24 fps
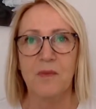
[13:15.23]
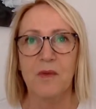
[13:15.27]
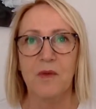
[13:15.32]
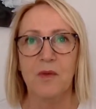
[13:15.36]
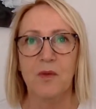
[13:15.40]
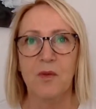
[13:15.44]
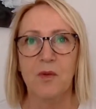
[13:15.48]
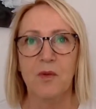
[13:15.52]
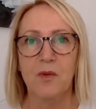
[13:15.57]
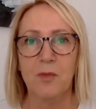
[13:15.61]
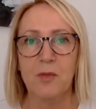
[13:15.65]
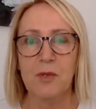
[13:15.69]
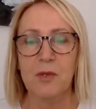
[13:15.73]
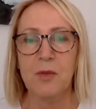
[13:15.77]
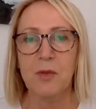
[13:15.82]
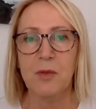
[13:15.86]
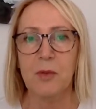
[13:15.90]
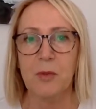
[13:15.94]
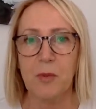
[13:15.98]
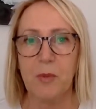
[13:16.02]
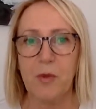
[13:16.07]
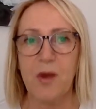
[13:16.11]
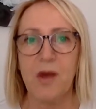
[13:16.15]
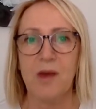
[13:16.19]
with people
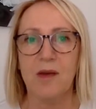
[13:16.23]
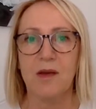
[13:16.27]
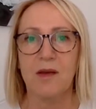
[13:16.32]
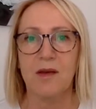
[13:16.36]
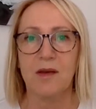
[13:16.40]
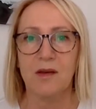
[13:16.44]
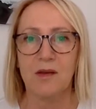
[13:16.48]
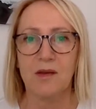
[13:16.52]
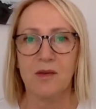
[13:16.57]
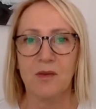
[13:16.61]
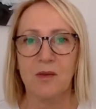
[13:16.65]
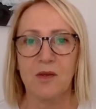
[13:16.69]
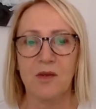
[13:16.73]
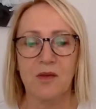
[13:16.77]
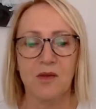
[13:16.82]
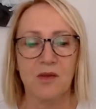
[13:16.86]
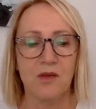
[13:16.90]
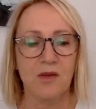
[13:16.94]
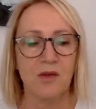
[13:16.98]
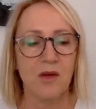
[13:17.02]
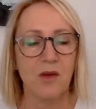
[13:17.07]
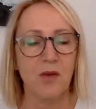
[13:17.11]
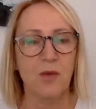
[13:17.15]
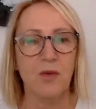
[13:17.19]
praying, whether
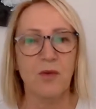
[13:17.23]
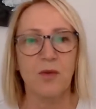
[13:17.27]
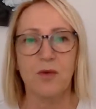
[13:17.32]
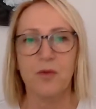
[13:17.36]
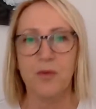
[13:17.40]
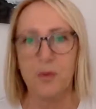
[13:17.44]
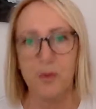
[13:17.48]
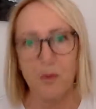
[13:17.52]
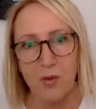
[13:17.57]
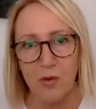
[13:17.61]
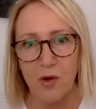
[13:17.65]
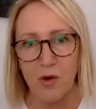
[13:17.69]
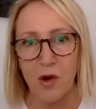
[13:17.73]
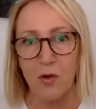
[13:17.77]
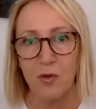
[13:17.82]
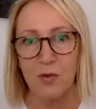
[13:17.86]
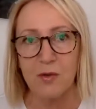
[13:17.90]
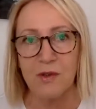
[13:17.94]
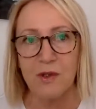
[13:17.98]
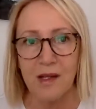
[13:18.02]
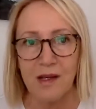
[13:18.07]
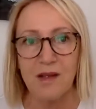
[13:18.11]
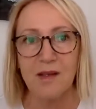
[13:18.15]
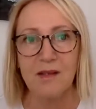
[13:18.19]
there were a few
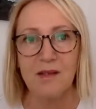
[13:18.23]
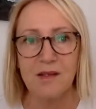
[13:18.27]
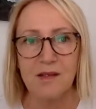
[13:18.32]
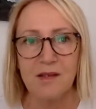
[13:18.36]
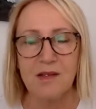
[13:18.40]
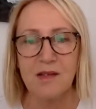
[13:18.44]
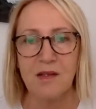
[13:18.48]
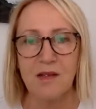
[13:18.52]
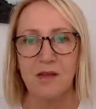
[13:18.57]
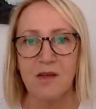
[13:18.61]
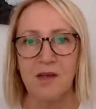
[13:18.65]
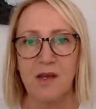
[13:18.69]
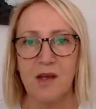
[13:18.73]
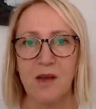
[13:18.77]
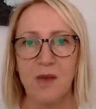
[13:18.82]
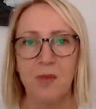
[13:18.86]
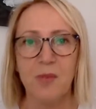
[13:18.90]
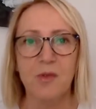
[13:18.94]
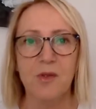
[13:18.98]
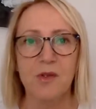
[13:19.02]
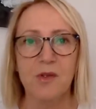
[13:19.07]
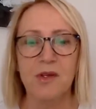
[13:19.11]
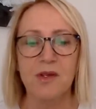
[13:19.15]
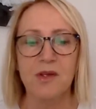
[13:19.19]
old ladies like the
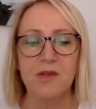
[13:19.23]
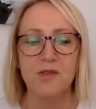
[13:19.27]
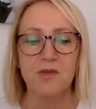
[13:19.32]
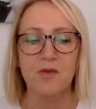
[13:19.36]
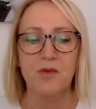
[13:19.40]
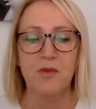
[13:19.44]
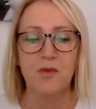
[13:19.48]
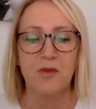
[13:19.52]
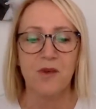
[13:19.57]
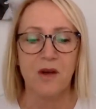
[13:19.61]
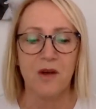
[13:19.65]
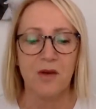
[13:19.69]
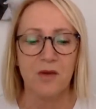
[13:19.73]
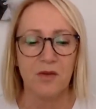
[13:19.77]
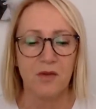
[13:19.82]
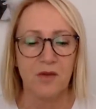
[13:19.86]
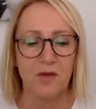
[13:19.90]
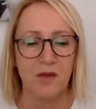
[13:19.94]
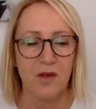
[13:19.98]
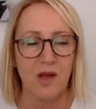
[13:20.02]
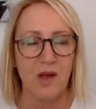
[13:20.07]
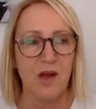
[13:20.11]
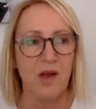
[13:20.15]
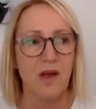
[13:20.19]
Hebrides
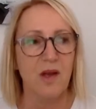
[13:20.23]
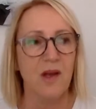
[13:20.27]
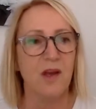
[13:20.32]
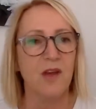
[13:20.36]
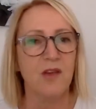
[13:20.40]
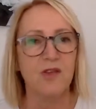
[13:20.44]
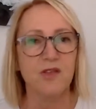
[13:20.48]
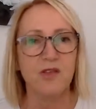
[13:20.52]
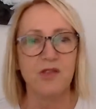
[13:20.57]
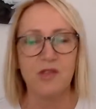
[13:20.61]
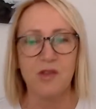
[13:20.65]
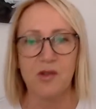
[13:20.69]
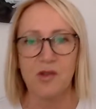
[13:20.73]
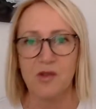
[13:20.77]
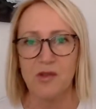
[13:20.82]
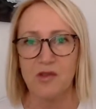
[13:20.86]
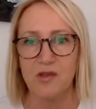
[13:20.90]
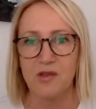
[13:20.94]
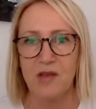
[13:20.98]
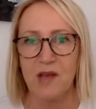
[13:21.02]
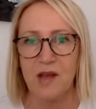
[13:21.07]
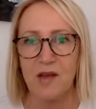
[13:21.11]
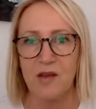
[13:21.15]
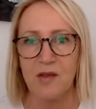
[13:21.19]
revival, a
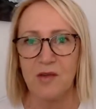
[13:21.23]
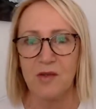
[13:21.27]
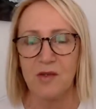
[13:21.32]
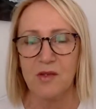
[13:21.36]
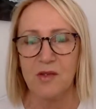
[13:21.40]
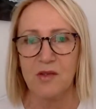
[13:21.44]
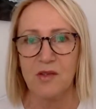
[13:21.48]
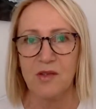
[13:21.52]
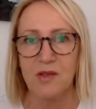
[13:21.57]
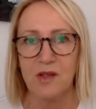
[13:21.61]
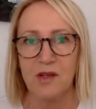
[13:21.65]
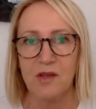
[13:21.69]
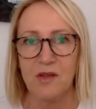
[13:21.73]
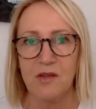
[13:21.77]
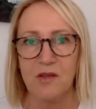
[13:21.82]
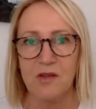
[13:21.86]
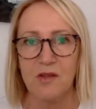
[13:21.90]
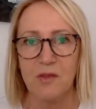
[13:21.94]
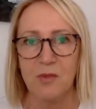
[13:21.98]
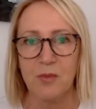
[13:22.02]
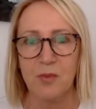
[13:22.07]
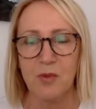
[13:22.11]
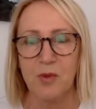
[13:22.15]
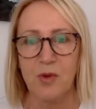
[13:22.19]
church gathering together
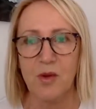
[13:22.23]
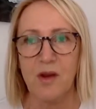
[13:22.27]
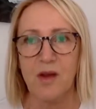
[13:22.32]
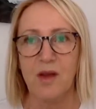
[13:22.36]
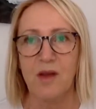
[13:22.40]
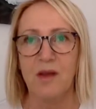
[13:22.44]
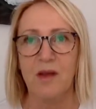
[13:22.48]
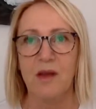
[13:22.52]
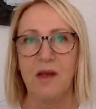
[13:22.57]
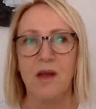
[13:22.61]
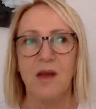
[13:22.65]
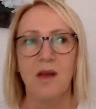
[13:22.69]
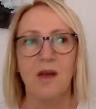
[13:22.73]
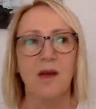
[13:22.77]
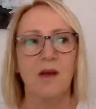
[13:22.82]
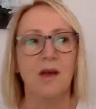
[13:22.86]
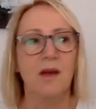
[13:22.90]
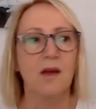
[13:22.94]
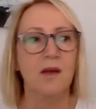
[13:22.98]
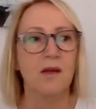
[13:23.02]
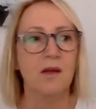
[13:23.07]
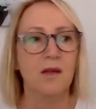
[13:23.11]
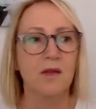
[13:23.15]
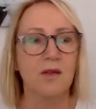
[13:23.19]
to pray,
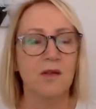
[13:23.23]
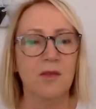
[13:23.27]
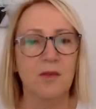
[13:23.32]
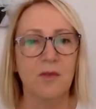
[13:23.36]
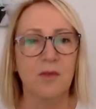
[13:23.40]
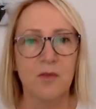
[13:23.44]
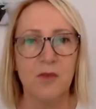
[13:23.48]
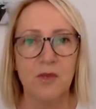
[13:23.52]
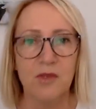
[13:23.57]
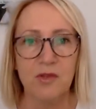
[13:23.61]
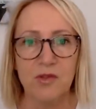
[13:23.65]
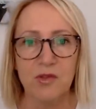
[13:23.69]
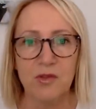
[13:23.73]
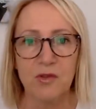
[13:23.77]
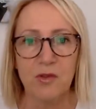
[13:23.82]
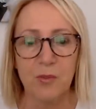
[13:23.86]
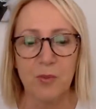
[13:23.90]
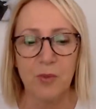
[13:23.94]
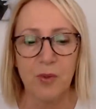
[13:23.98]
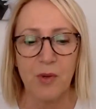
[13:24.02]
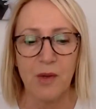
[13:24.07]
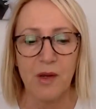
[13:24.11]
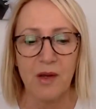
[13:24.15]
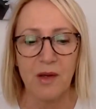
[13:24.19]
an individual
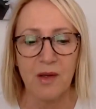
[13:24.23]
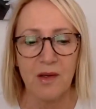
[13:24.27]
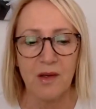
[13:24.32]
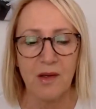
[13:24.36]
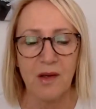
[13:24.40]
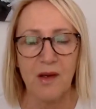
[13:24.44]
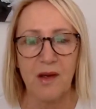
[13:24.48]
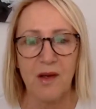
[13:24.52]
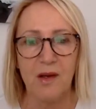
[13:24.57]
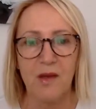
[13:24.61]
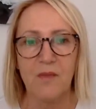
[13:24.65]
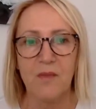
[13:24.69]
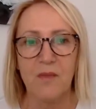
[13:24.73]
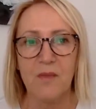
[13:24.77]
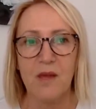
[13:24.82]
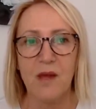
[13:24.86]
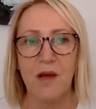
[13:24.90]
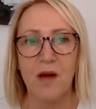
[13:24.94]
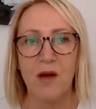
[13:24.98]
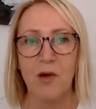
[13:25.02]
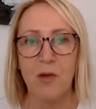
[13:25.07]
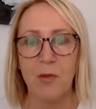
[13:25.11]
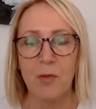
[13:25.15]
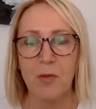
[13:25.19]
praying.
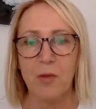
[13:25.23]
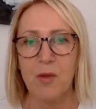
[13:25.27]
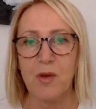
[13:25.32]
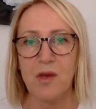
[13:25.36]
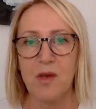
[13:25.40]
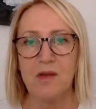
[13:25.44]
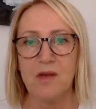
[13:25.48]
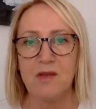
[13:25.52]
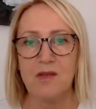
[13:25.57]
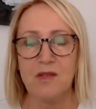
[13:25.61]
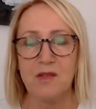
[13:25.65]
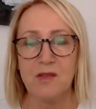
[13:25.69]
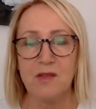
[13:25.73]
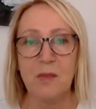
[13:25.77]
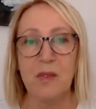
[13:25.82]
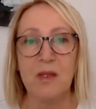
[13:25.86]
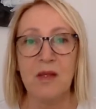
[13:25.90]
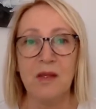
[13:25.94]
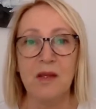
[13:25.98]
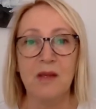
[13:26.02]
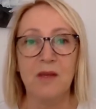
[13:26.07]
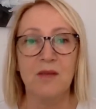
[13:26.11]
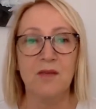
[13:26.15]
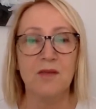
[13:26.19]
Our prayers as
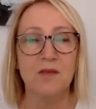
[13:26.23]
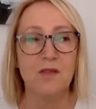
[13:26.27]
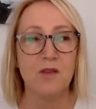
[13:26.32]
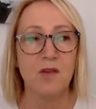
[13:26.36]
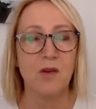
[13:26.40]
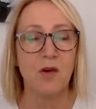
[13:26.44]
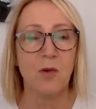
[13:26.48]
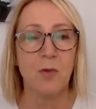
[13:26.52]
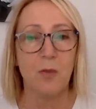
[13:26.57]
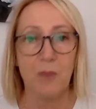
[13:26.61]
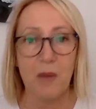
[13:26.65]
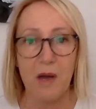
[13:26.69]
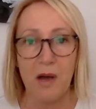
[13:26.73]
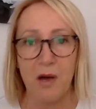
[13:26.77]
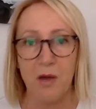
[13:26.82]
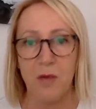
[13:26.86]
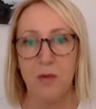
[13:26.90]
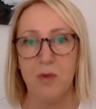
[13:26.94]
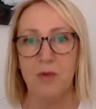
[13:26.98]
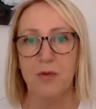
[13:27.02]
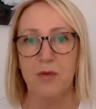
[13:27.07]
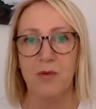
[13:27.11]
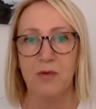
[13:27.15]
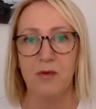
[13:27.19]
believers are
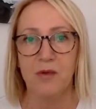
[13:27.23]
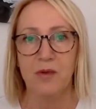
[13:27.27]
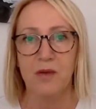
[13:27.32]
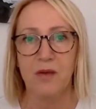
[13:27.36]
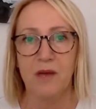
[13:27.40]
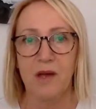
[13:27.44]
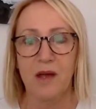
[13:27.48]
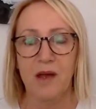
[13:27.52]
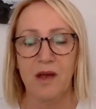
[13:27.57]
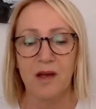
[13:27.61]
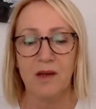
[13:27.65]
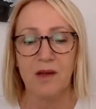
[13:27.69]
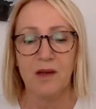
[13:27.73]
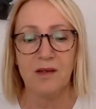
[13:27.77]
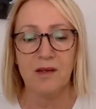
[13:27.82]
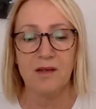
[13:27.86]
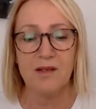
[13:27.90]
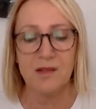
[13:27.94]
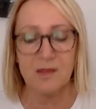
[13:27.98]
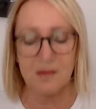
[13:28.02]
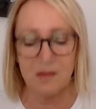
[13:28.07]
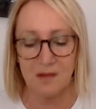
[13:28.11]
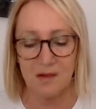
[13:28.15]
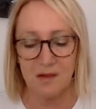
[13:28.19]
powerful, and
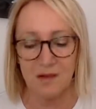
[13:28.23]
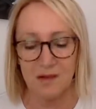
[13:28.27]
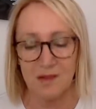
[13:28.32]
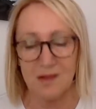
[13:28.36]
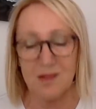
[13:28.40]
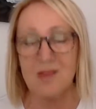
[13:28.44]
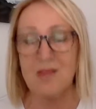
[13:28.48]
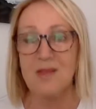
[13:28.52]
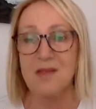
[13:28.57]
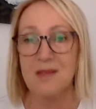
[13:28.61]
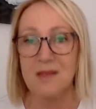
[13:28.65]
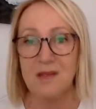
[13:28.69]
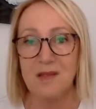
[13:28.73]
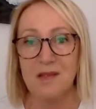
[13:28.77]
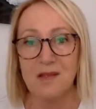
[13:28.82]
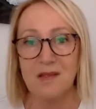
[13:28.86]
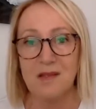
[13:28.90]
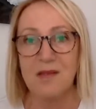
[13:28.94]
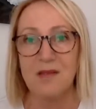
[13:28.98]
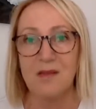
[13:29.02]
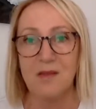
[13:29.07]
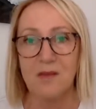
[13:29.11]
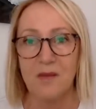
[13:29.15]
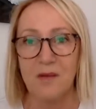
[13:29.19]
it's in this
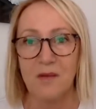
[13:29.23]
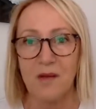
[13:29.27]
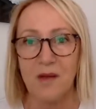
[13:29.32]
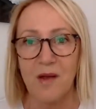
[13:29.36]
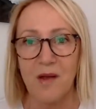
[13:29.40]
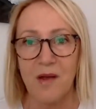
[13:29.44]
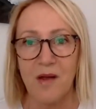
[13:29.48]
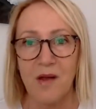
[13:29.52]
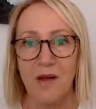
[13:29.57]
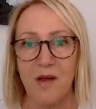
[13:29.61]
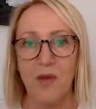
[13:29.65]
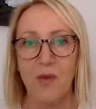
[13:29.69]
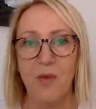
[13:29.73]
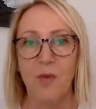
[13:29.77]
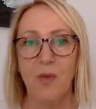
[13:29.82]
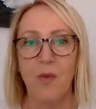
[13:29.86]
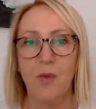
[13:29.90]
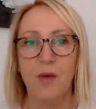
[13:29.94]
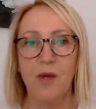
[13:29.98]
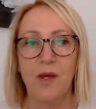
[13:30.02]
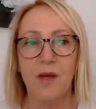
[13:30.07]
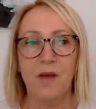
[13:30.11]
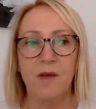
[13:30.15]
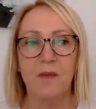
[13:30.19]
season
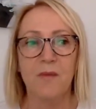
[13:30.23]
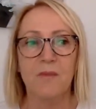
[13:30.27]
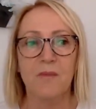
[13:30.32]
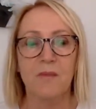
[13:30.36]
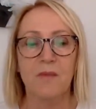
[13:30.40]
where